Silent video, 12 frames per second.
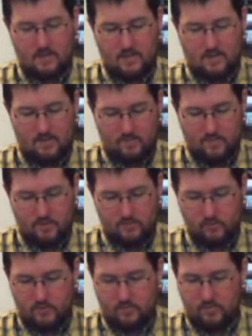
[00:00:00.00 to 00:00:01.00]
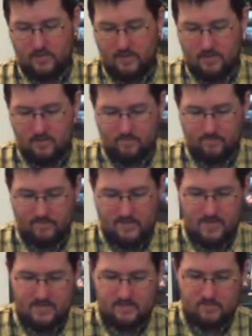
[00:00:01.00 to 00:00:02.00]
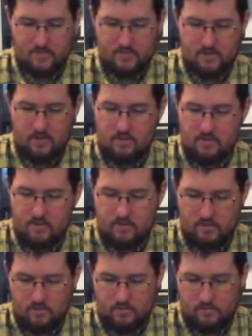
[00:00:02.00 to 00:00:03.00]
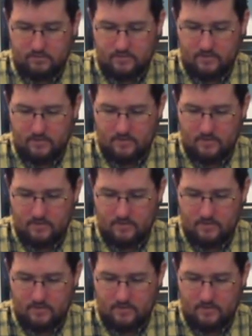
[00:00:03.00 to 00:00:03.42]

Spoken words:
And I'm also going to play a sometimes card called,